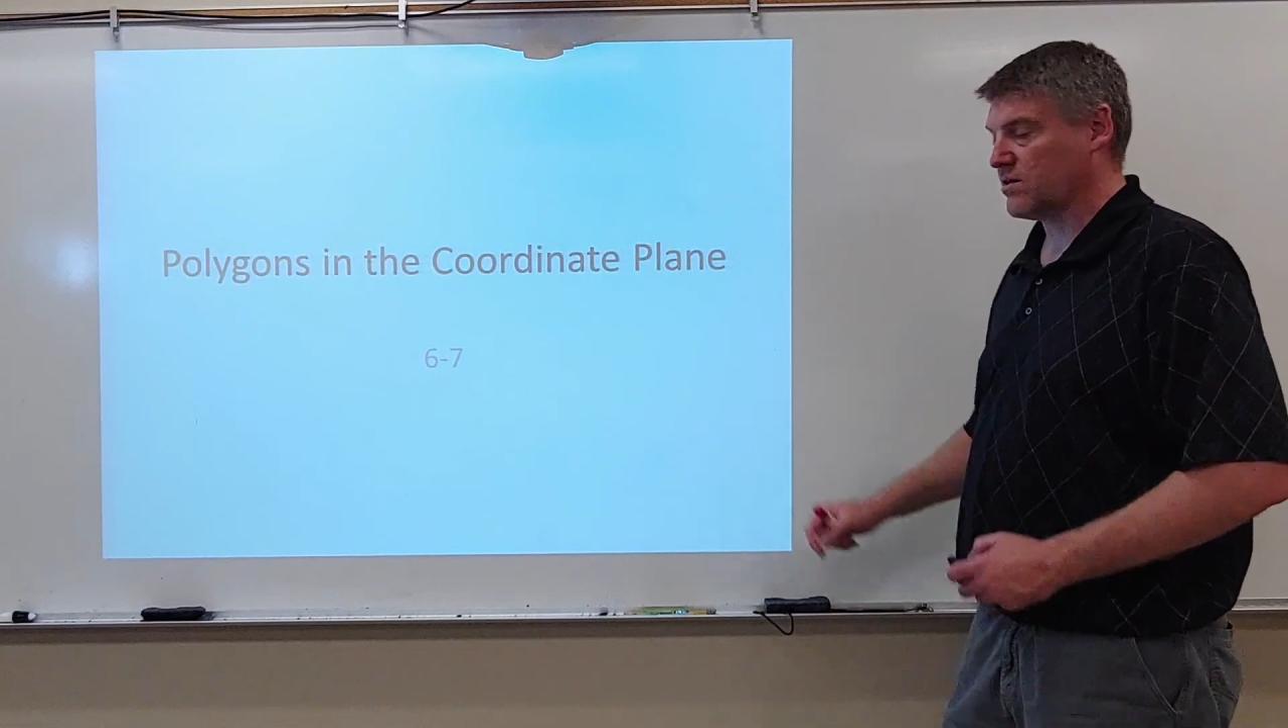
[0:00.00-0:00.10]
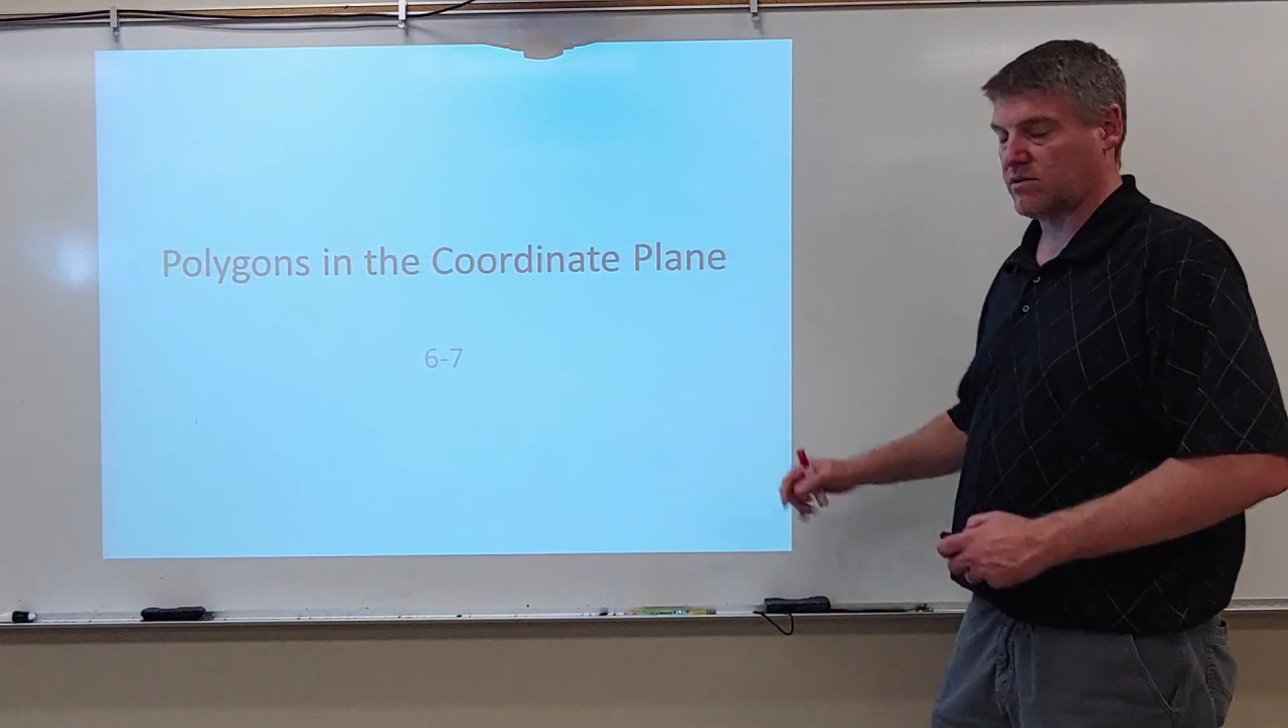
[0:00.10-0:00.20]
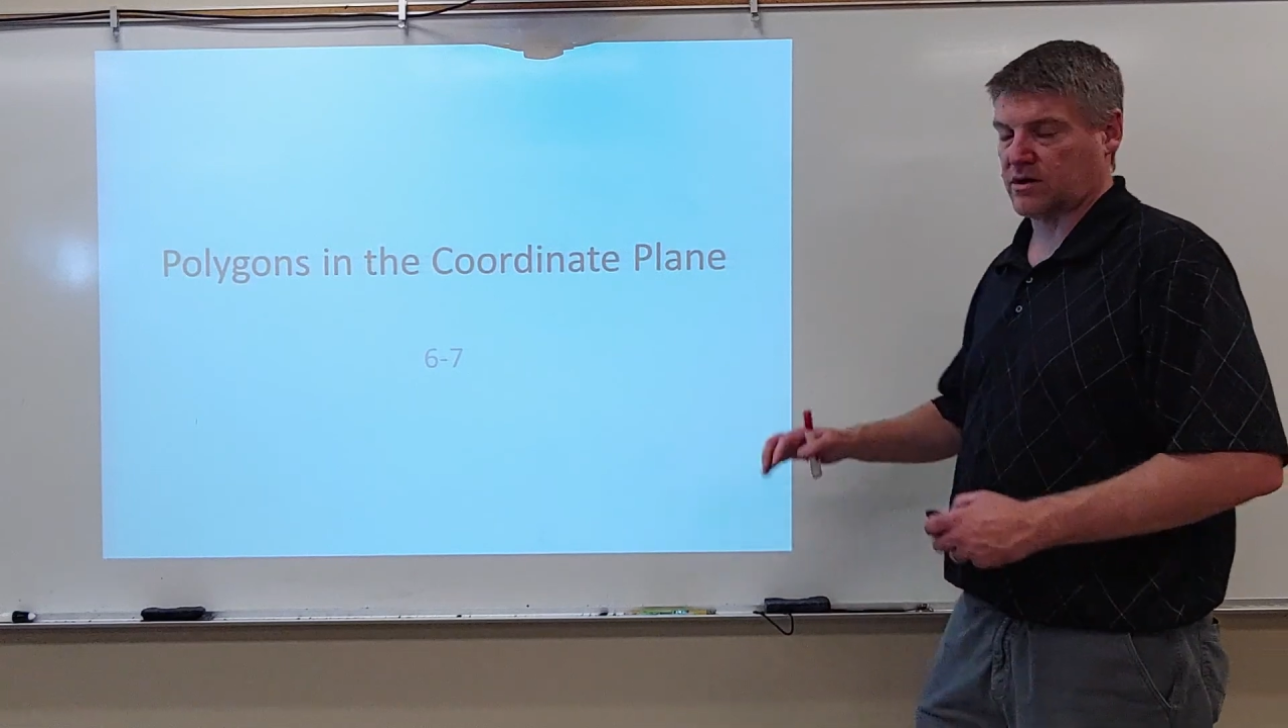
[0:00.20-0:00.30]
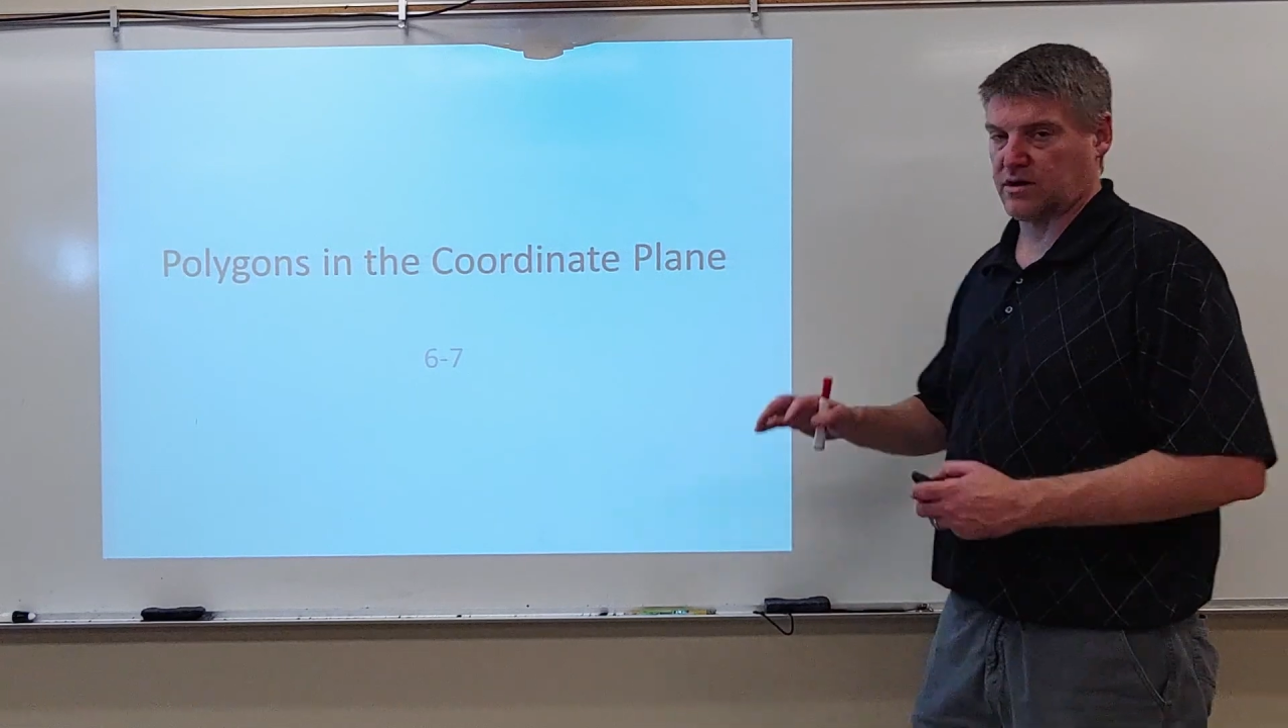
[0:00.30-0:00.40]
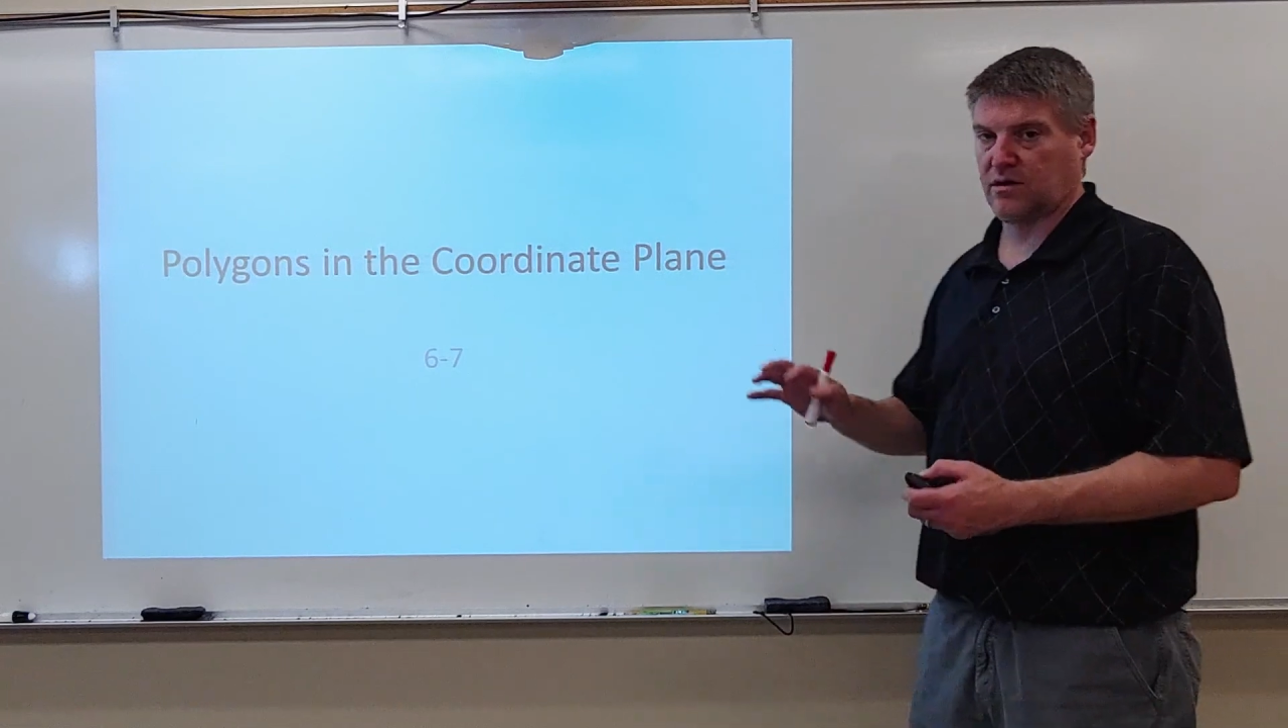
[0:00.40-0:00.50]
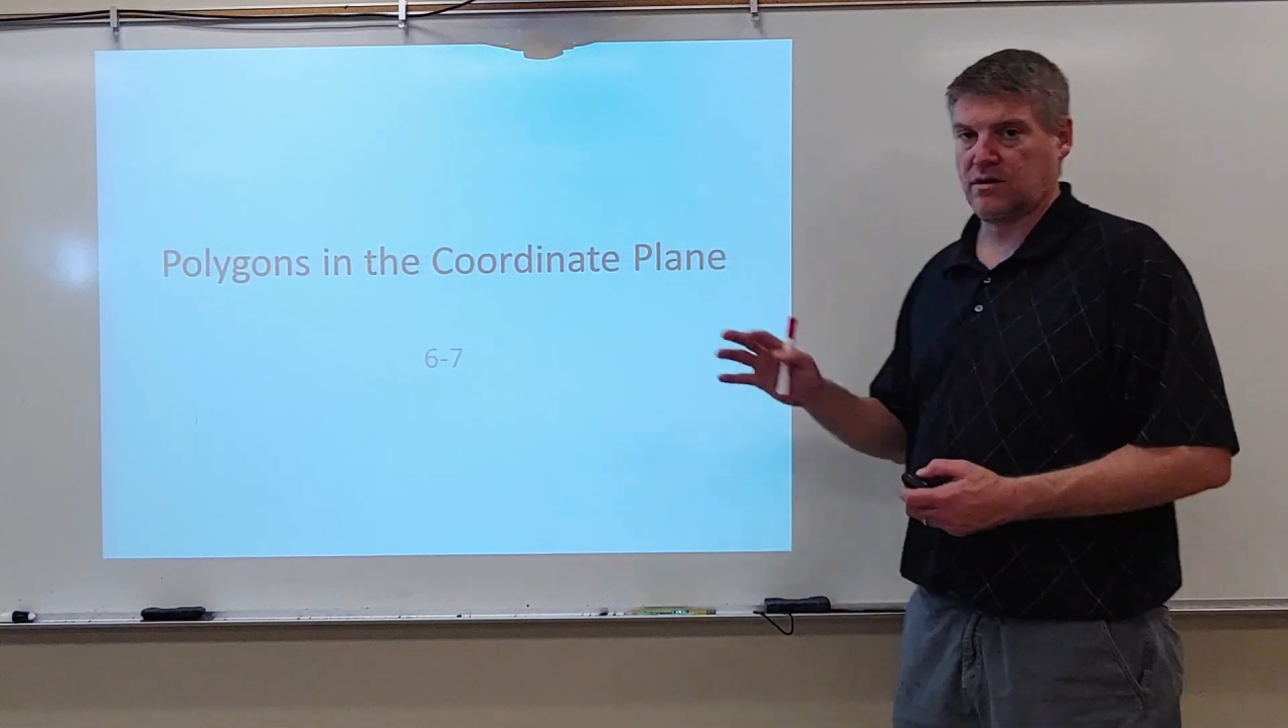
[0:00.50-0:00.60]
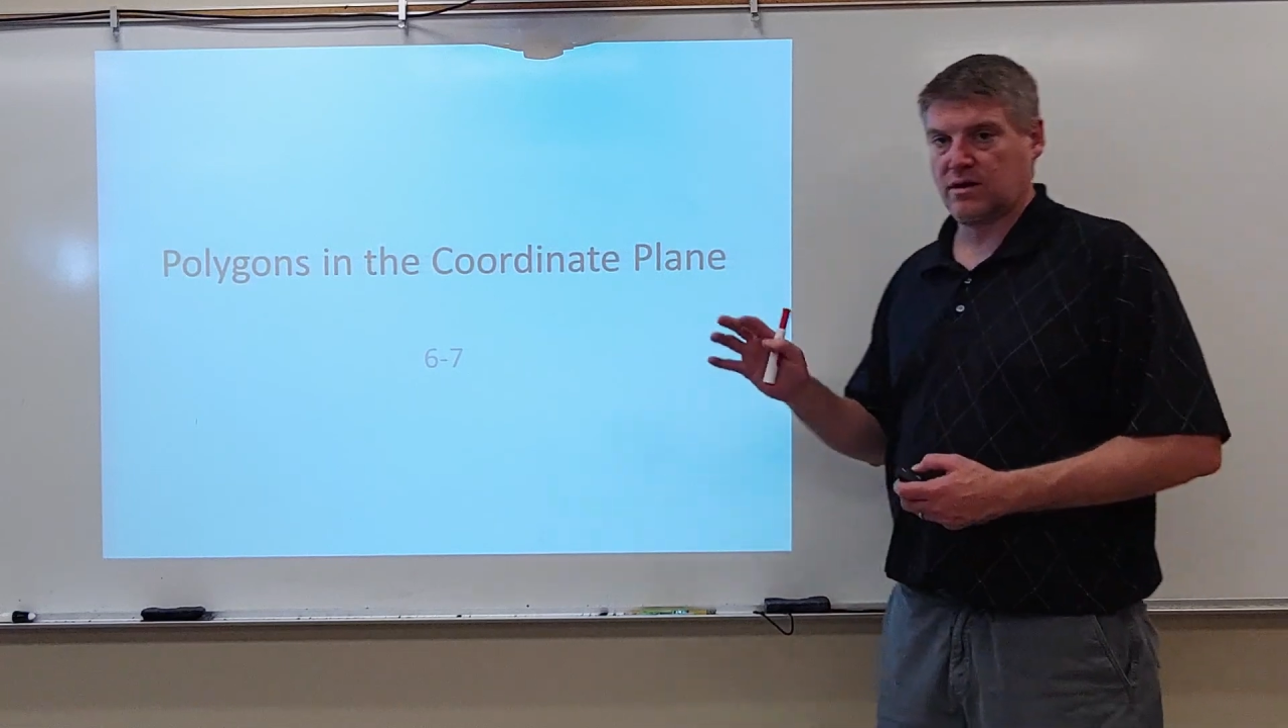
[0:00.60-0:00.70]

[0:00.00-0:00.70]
you can